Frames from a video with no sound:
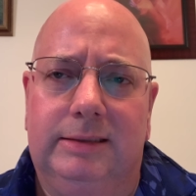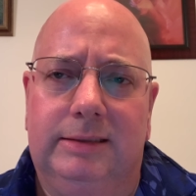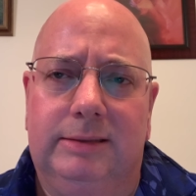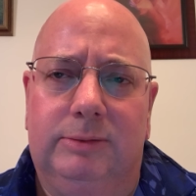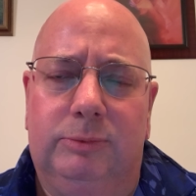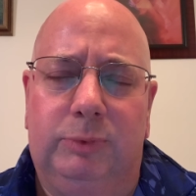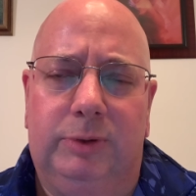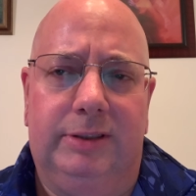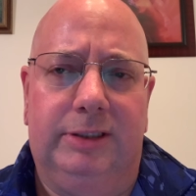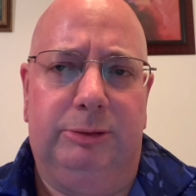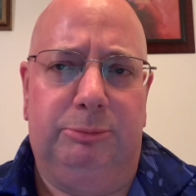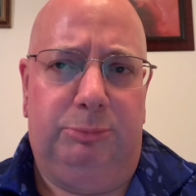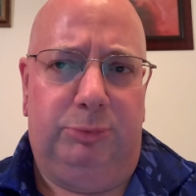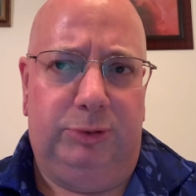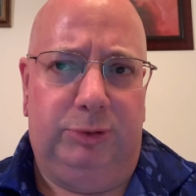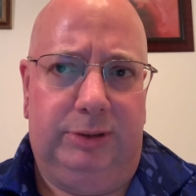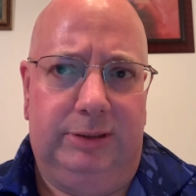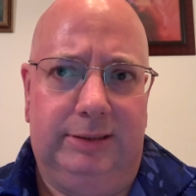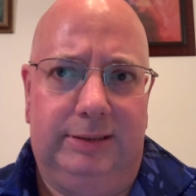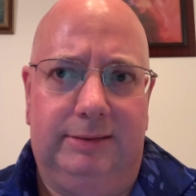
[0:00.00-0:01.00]
within
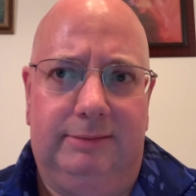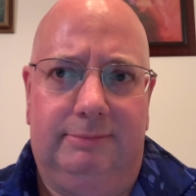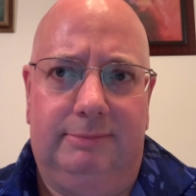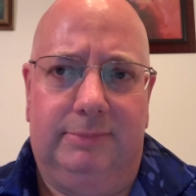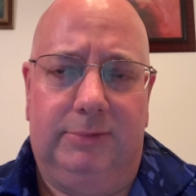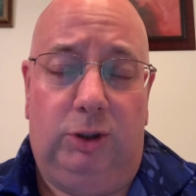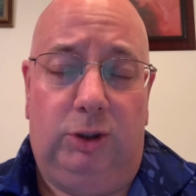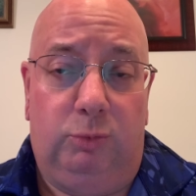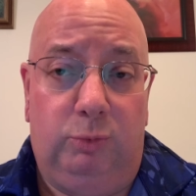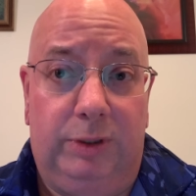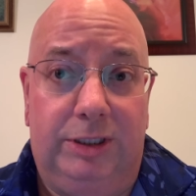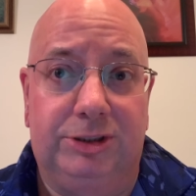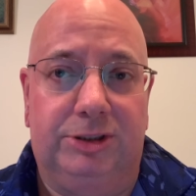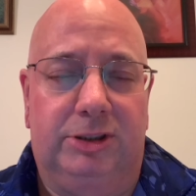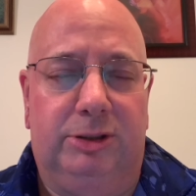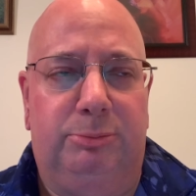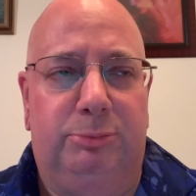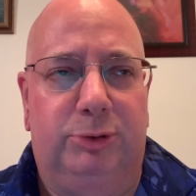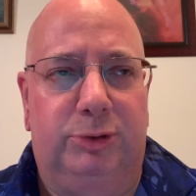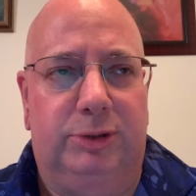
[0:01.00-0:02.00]
Buddhism,
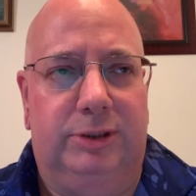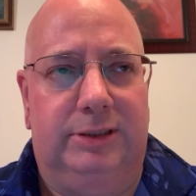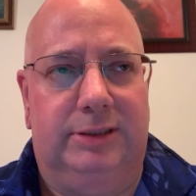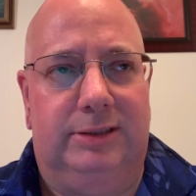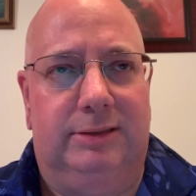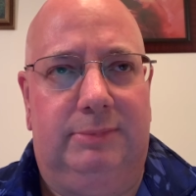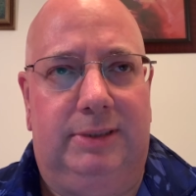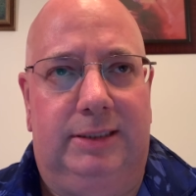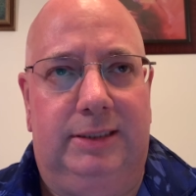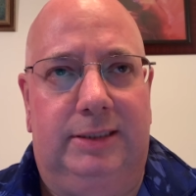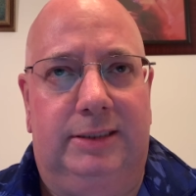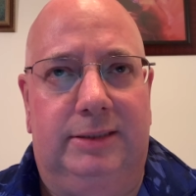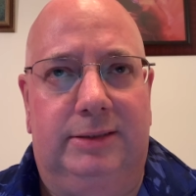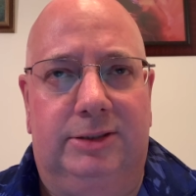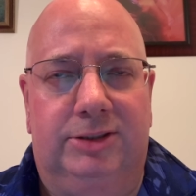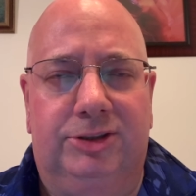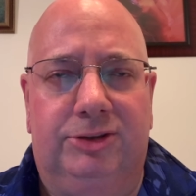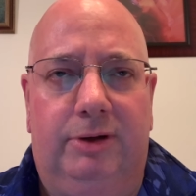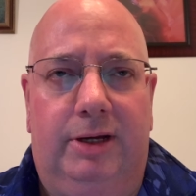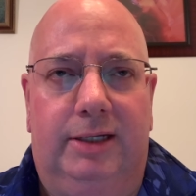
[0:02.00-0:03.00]
original Buddhism, I need to
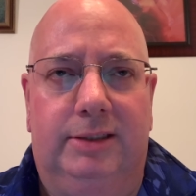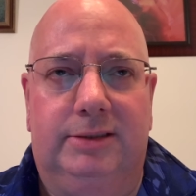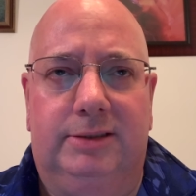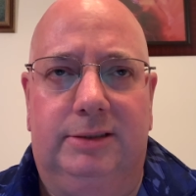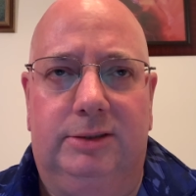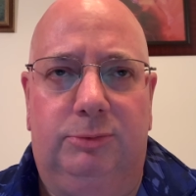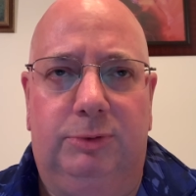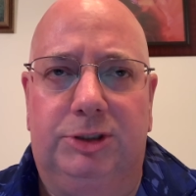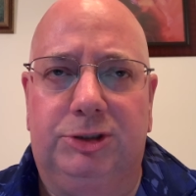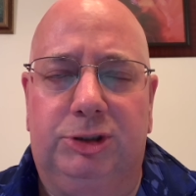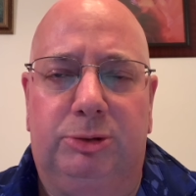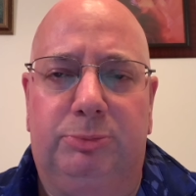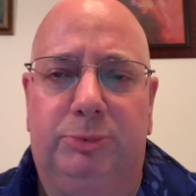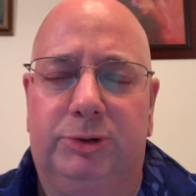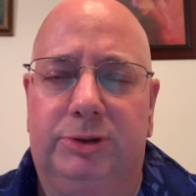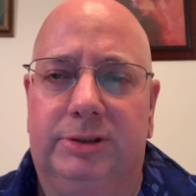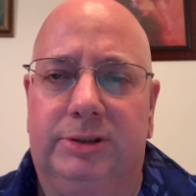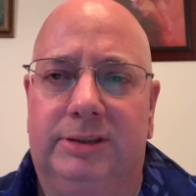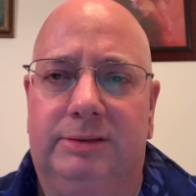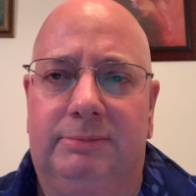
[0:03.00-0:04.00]
stress, original
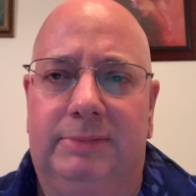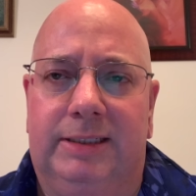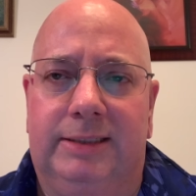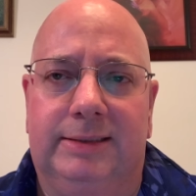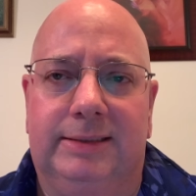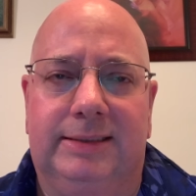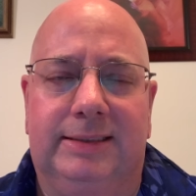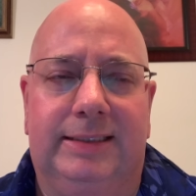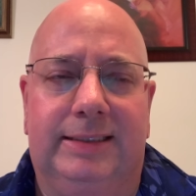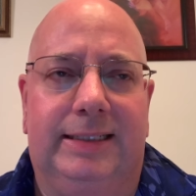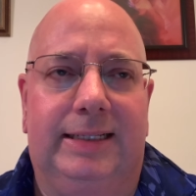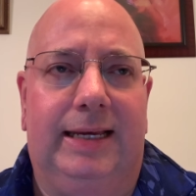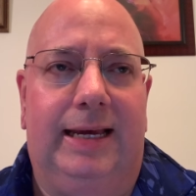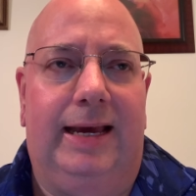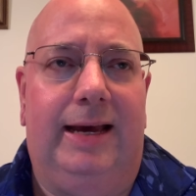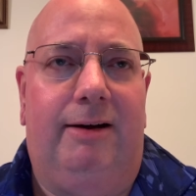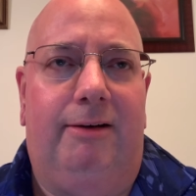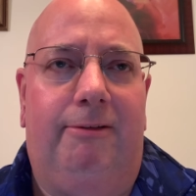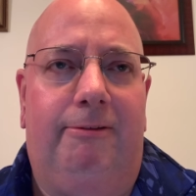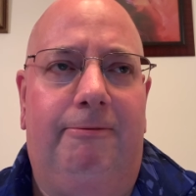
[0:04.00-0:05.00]
Buddhism that is
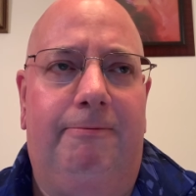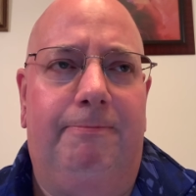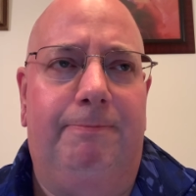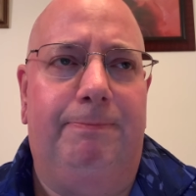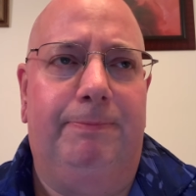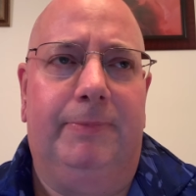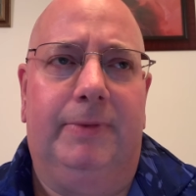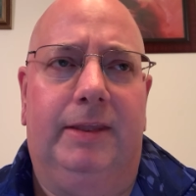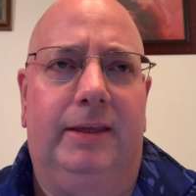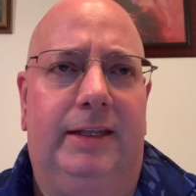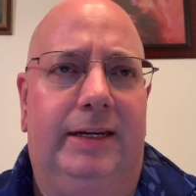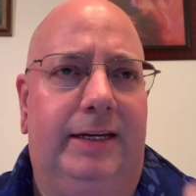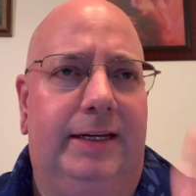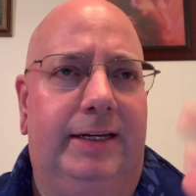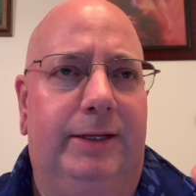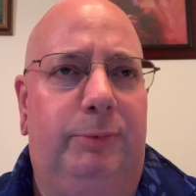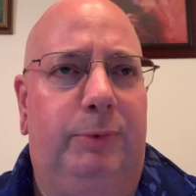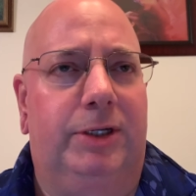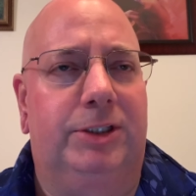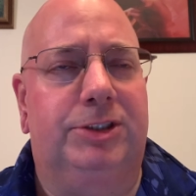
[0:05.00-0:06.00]
anyhow, in
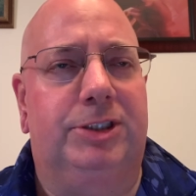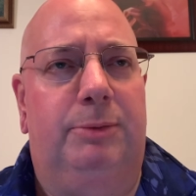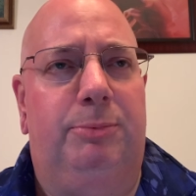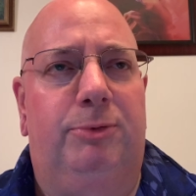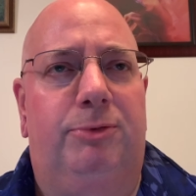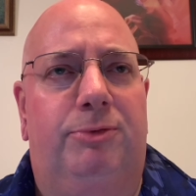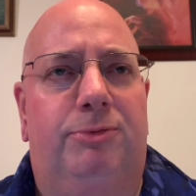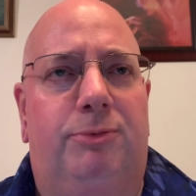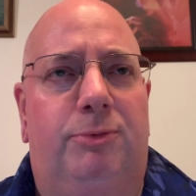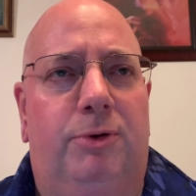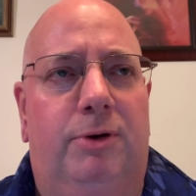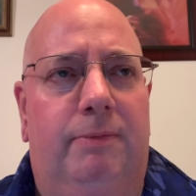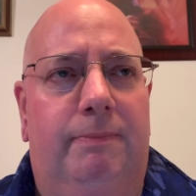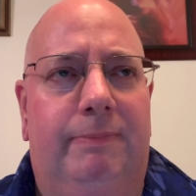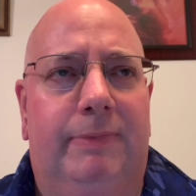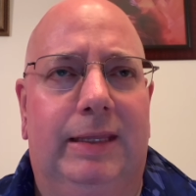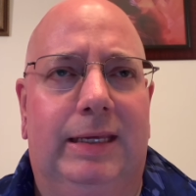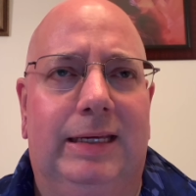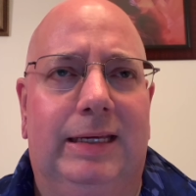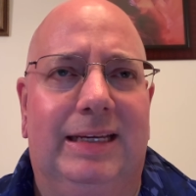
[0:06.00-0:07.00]
any way, shape, or
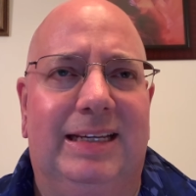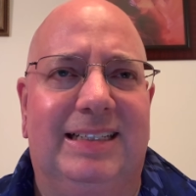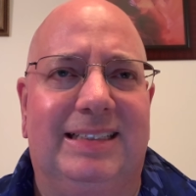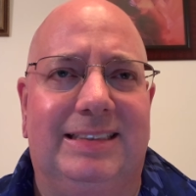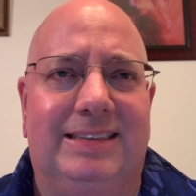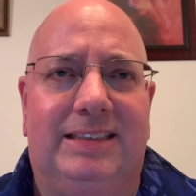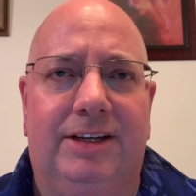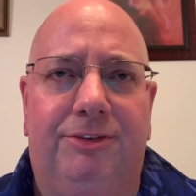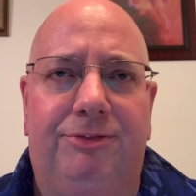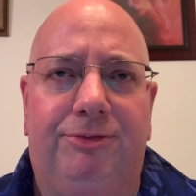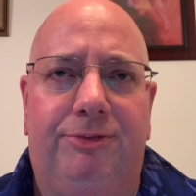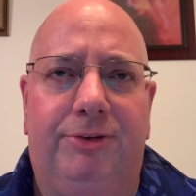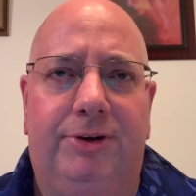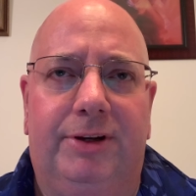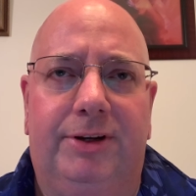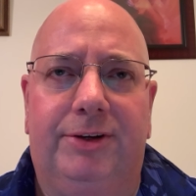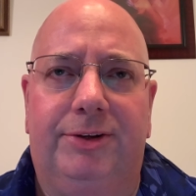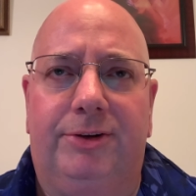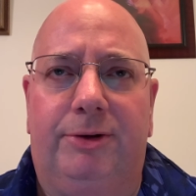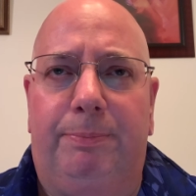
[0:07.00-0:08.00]
form,
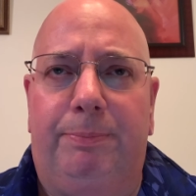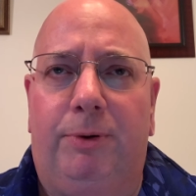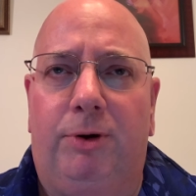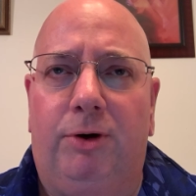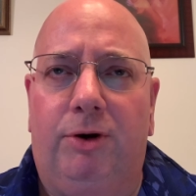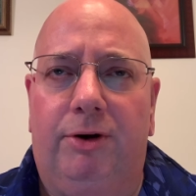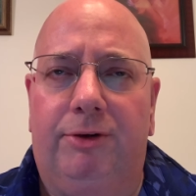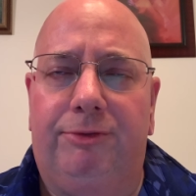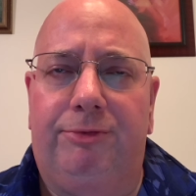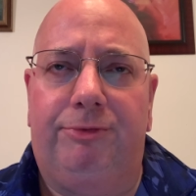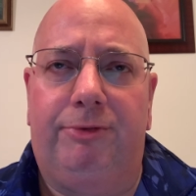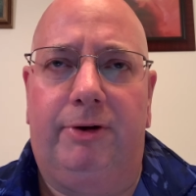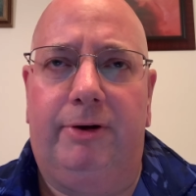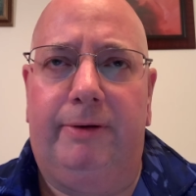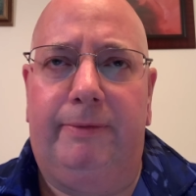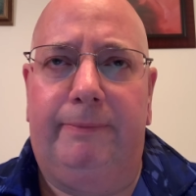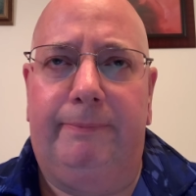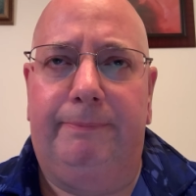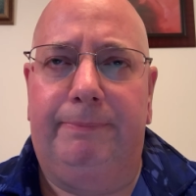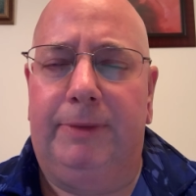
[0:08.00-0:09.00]
different, apart
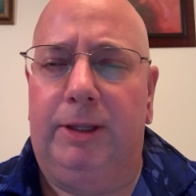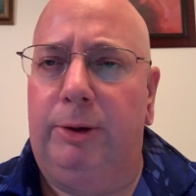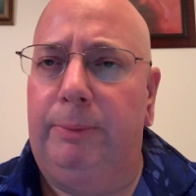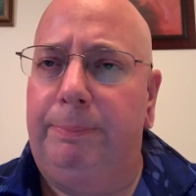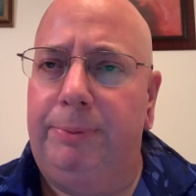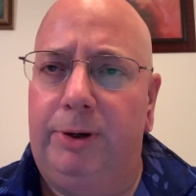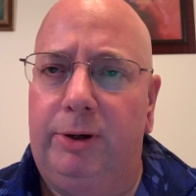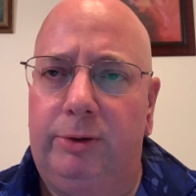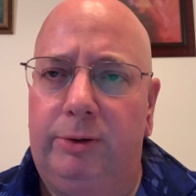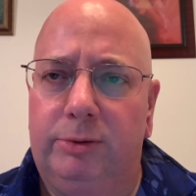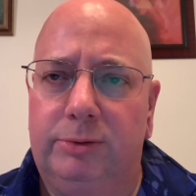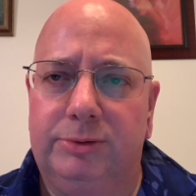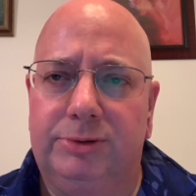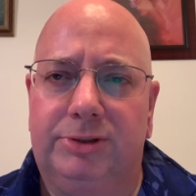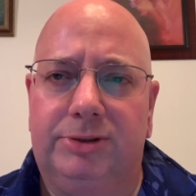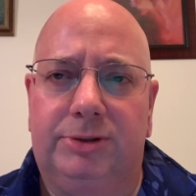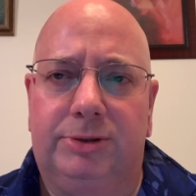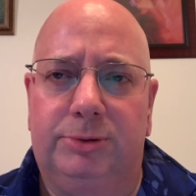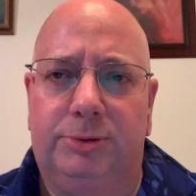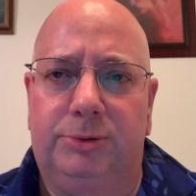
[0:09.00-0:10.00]
from,
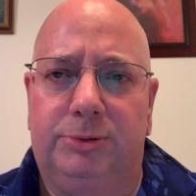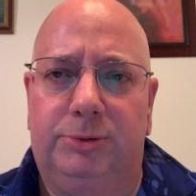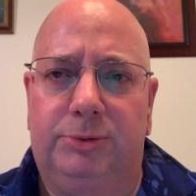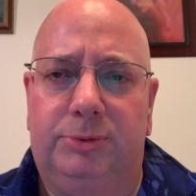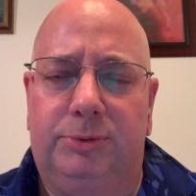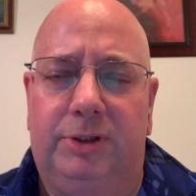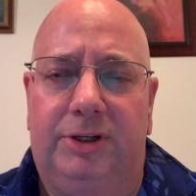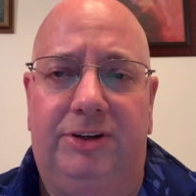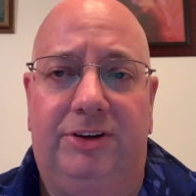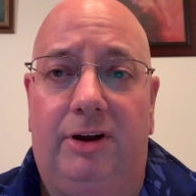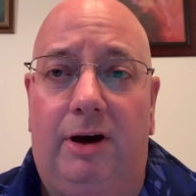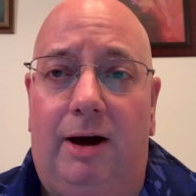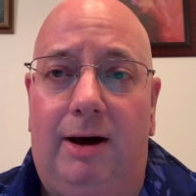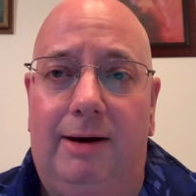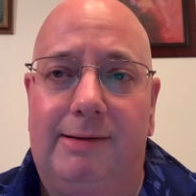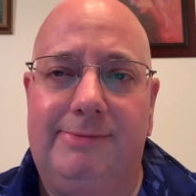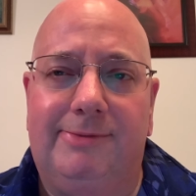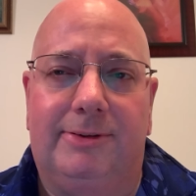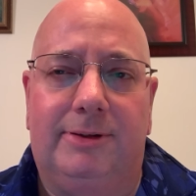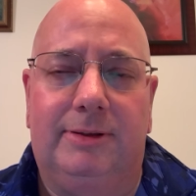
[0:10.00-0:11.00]
opposed to,
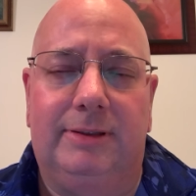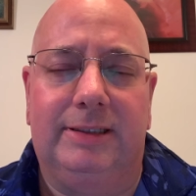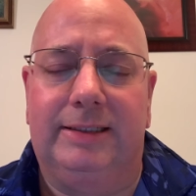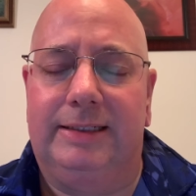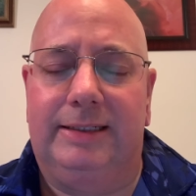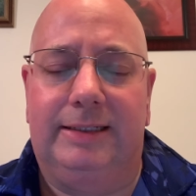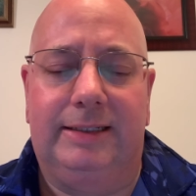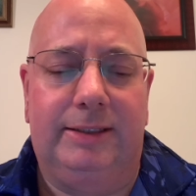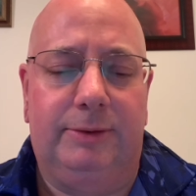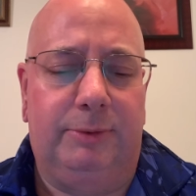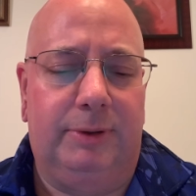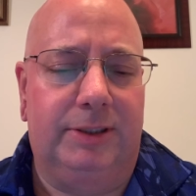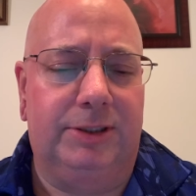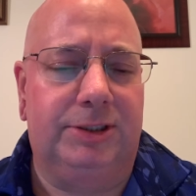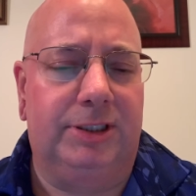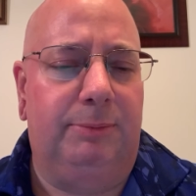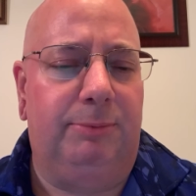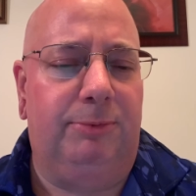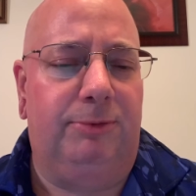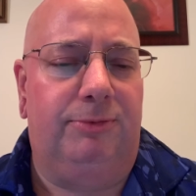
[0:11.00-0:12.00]
novel in any way,
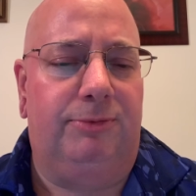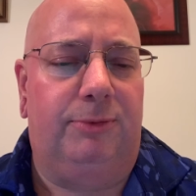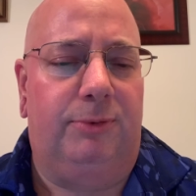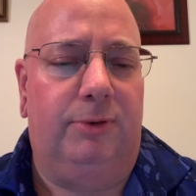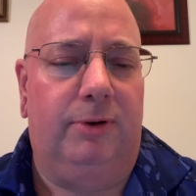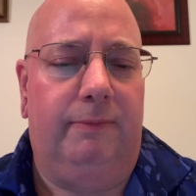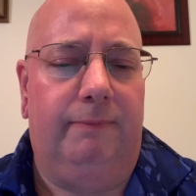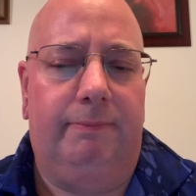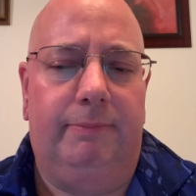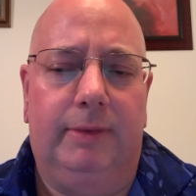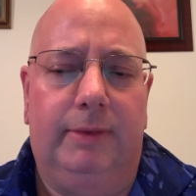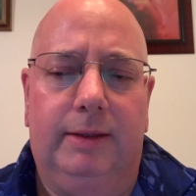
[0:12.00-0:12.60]
shape, or form,